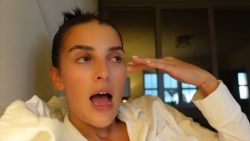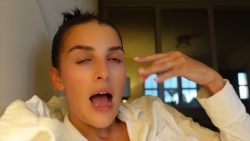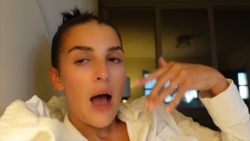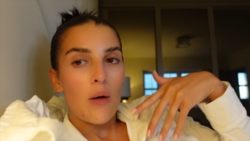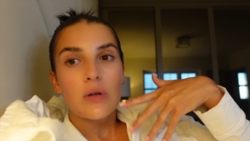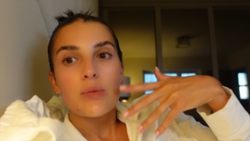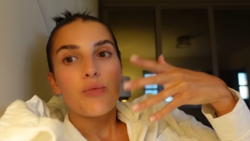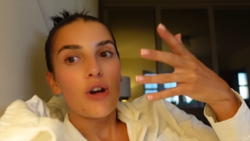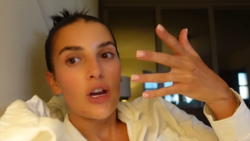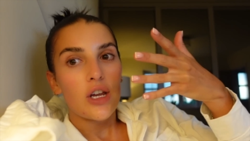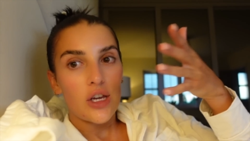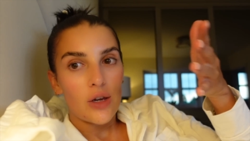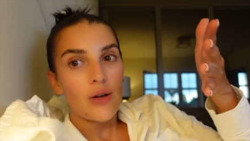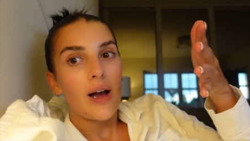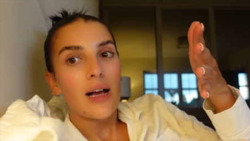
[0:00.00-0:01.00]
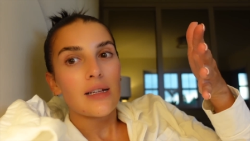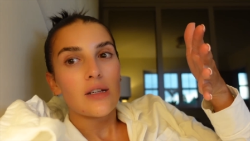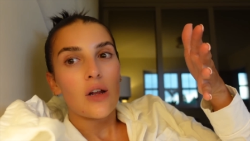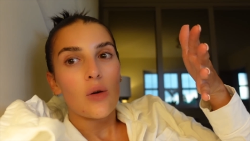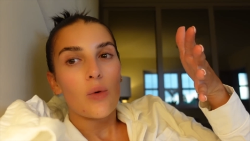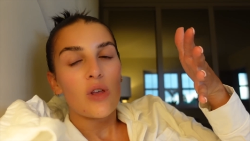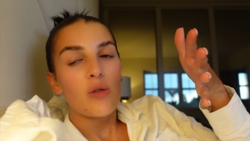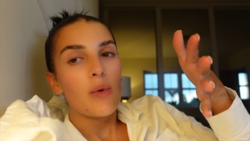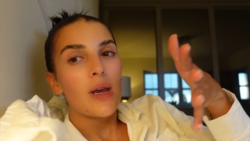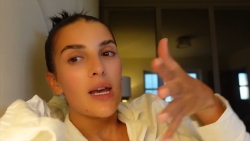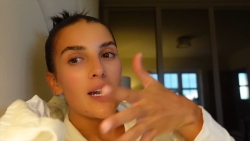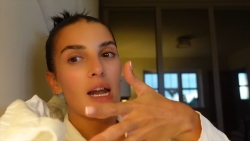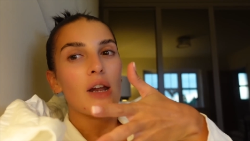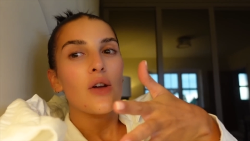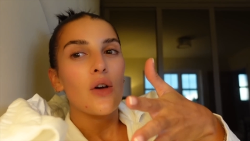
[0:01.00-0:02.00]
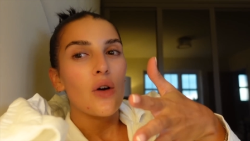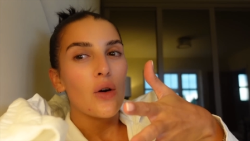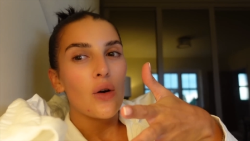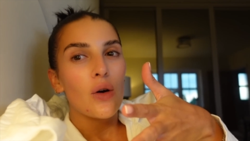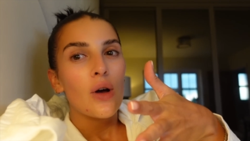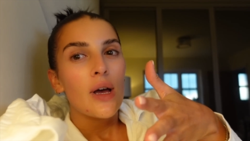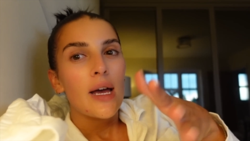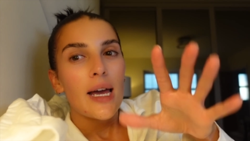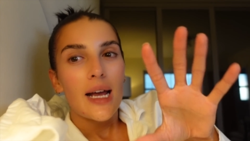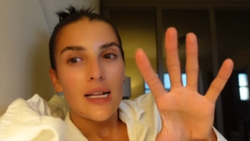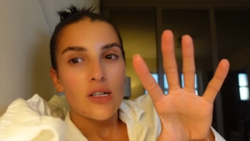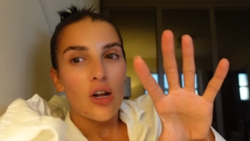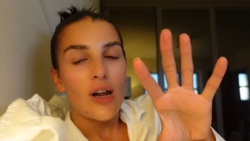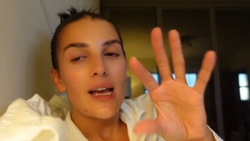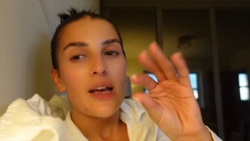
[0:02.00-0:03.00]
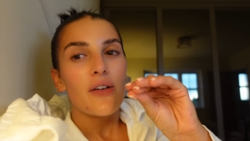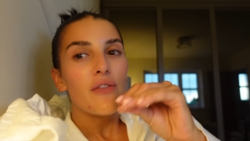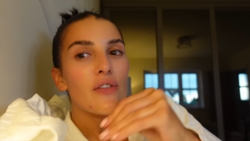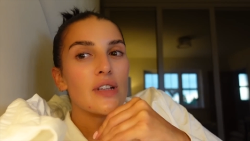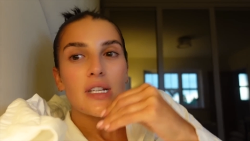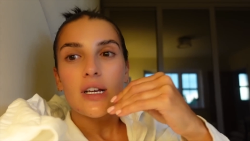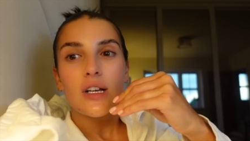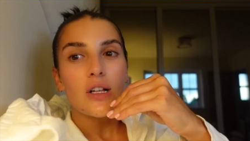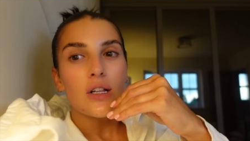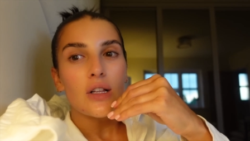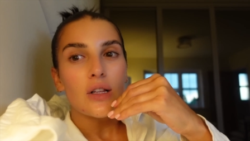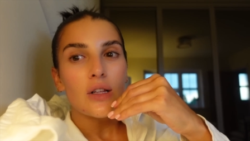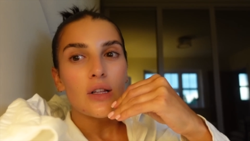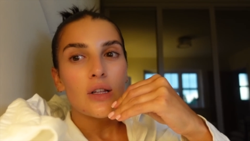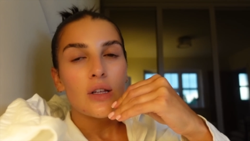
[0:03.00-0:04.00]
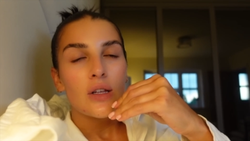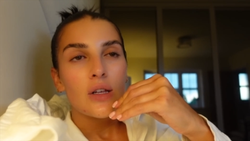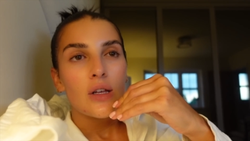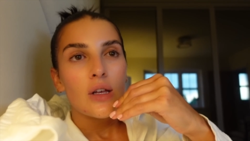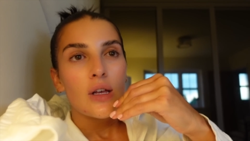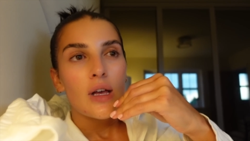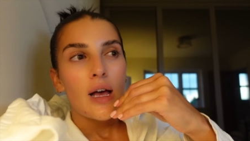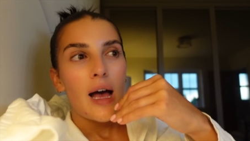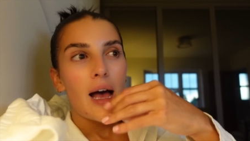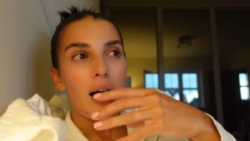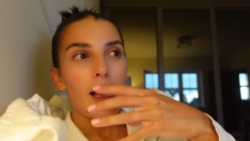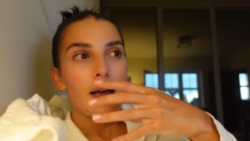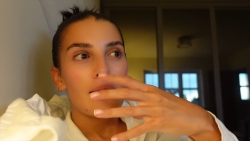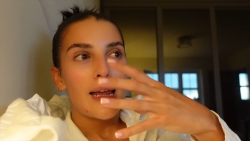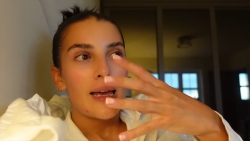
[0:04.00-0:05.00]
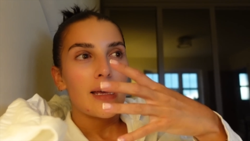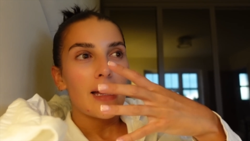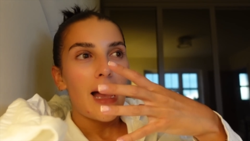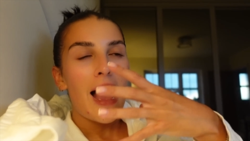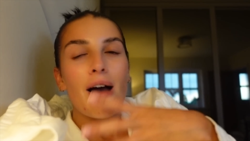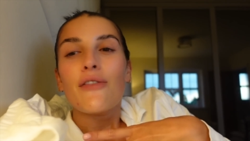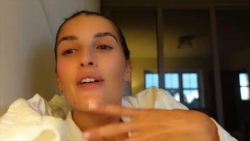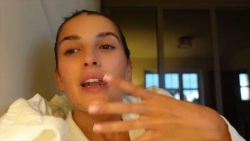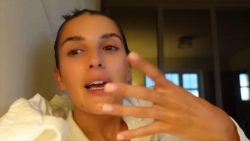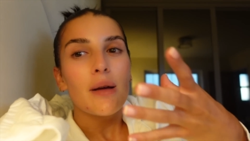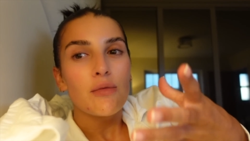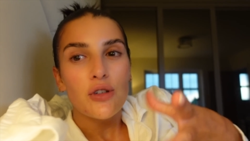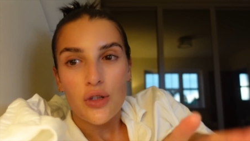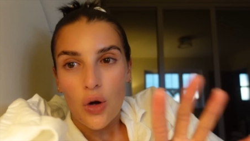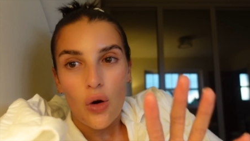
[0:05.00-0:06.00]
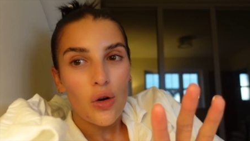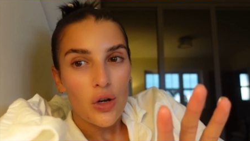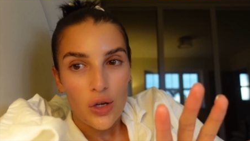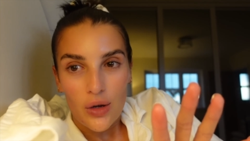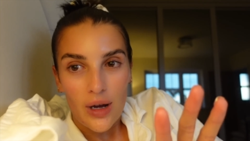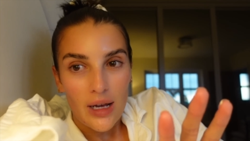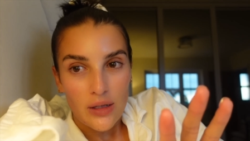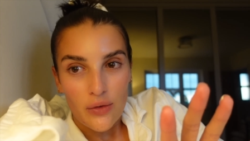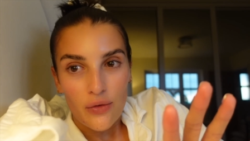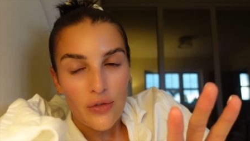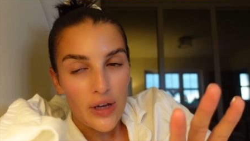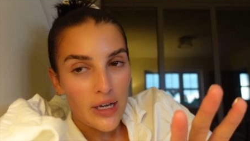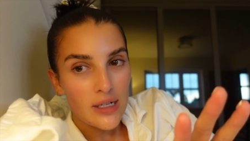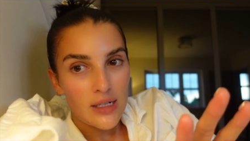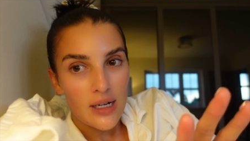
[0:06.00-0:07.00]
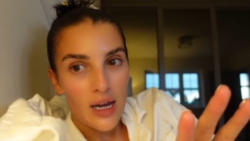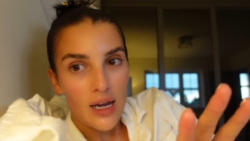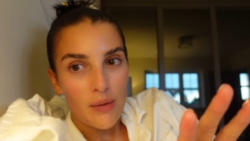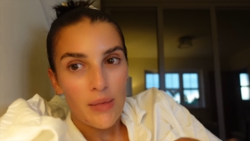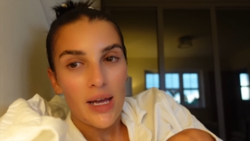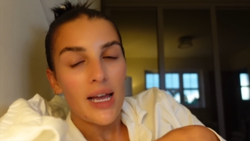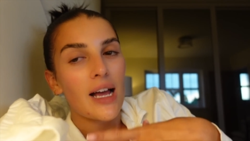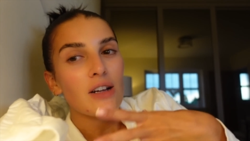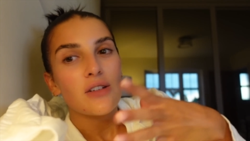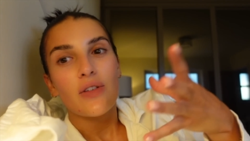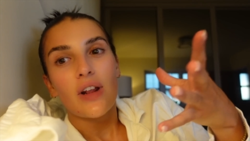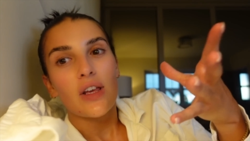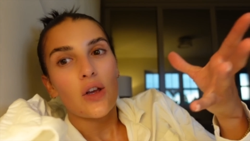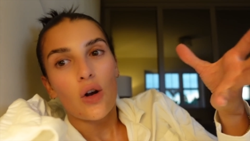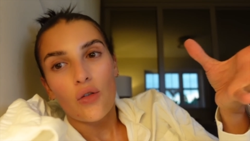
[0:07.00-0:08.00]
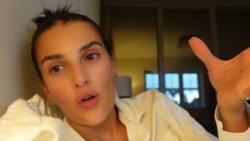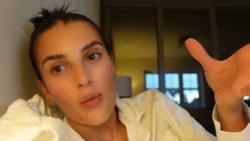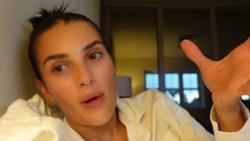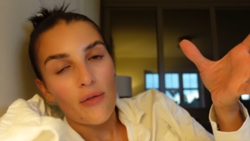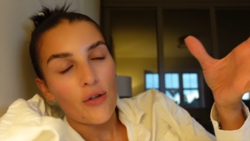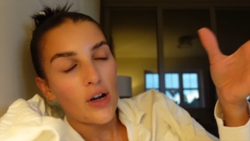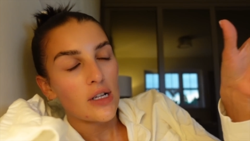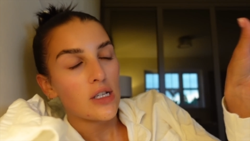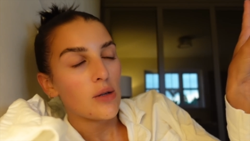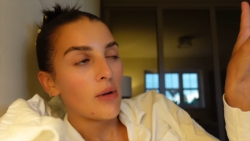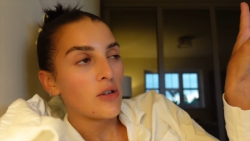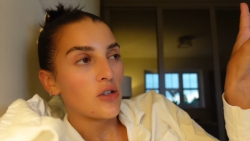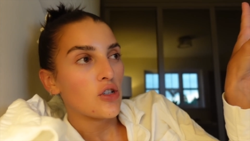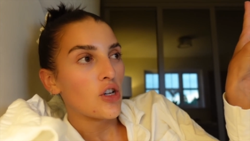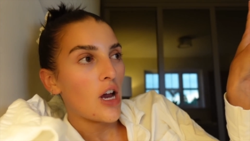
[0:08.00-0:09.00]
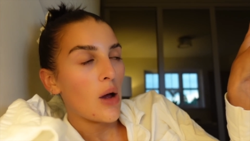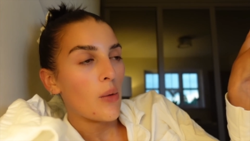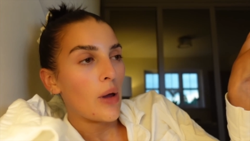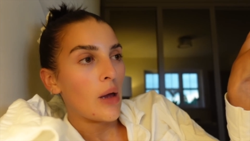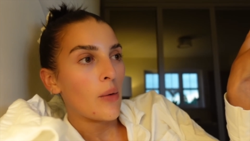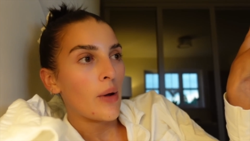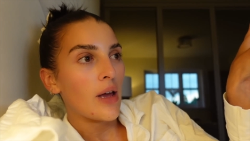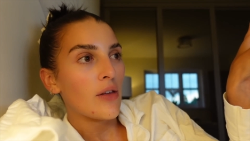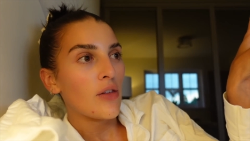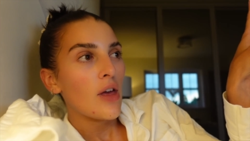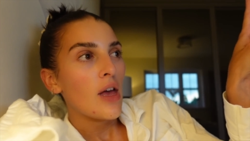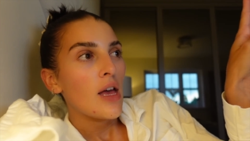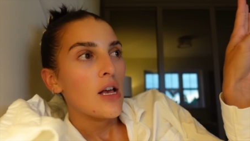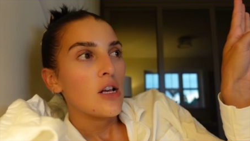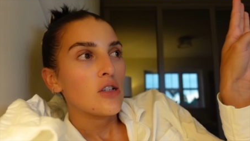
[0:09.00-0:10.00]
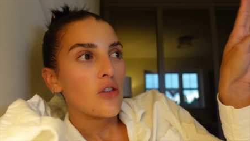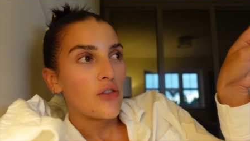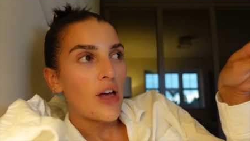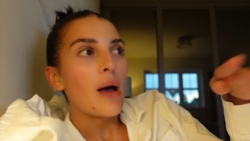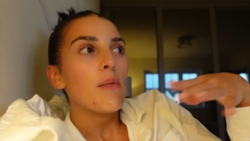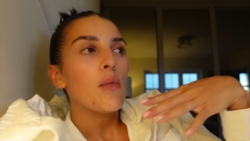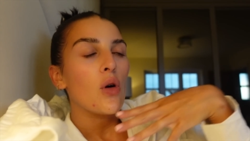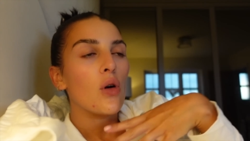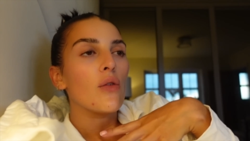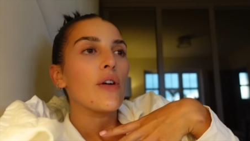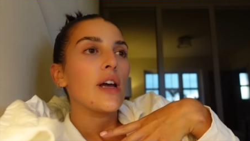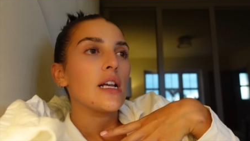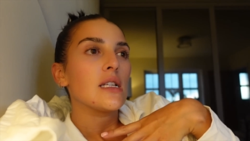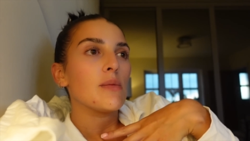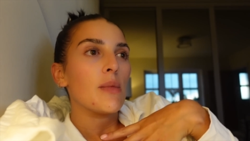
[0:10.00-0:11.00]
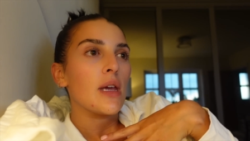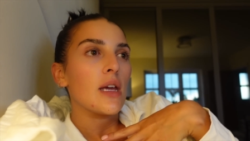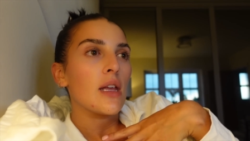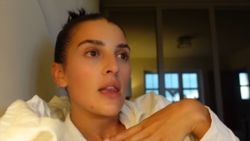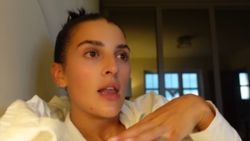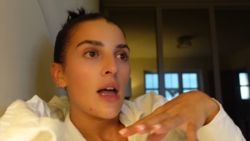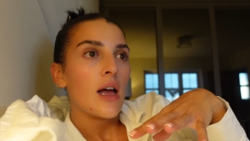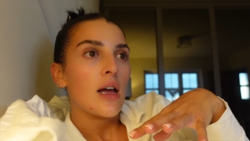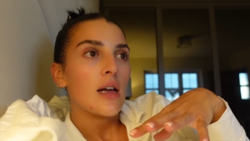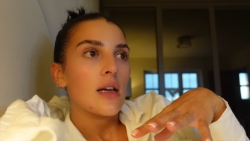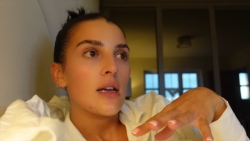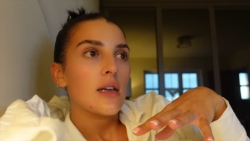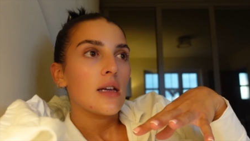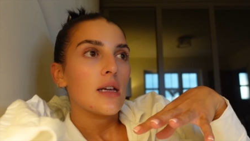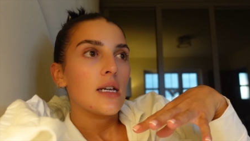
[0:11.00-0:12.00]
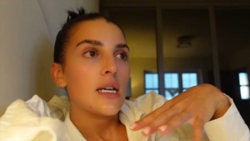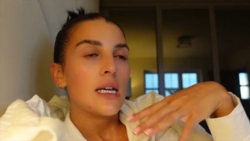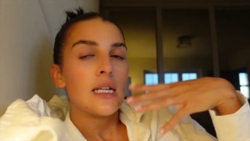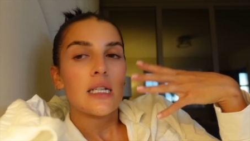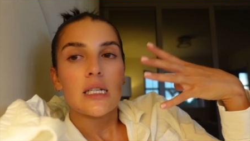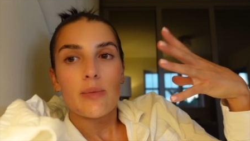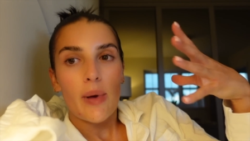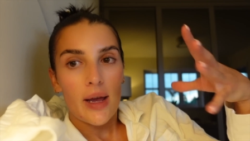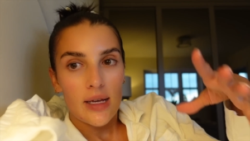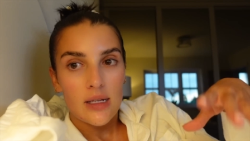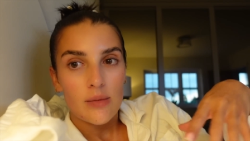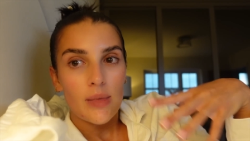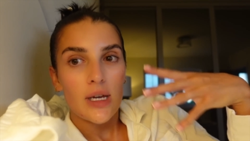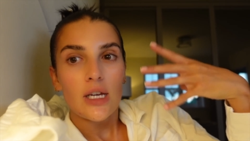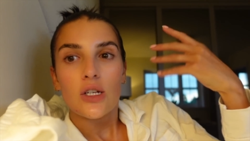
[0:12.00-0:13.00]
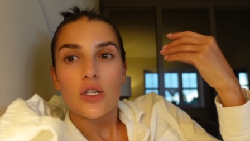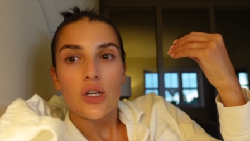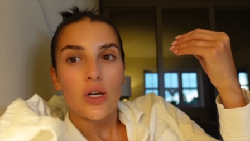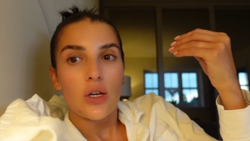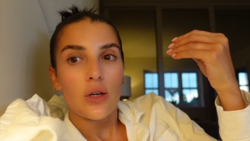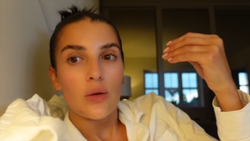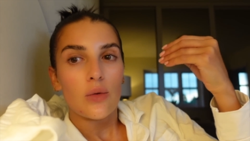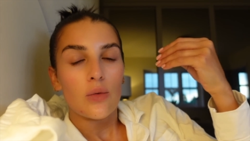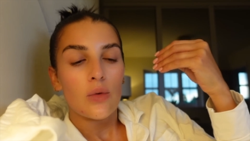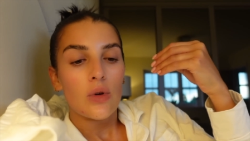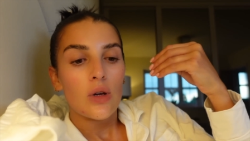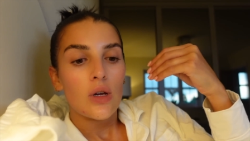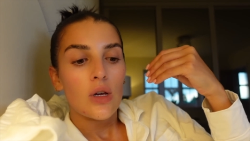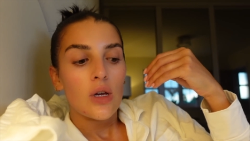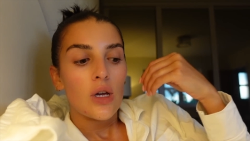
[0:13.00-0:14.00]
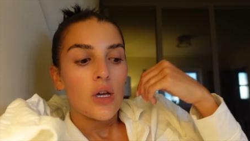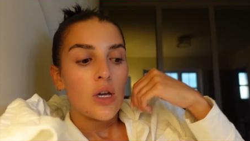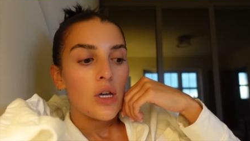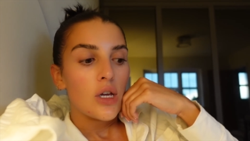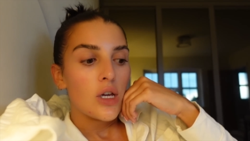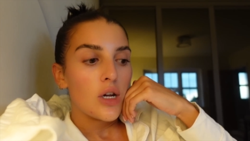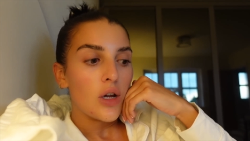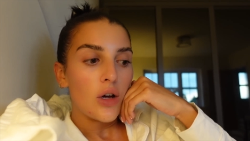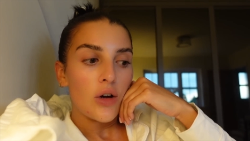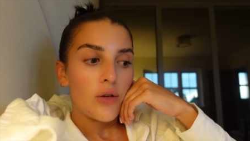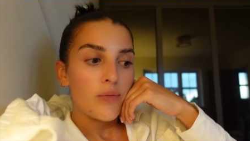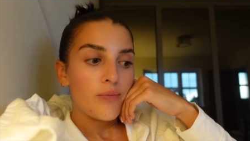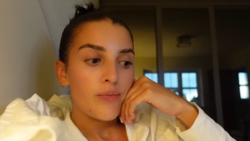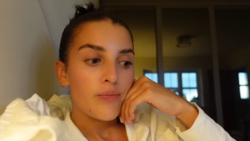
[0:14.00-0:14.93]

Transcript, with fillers: I was bringing you guys along with me and I know it's not like a physical like I feel like I'm just talking to you guys on FaceTime like I just feel like you're all my friends who I just chat away with so that motivates me and that inspires me to you know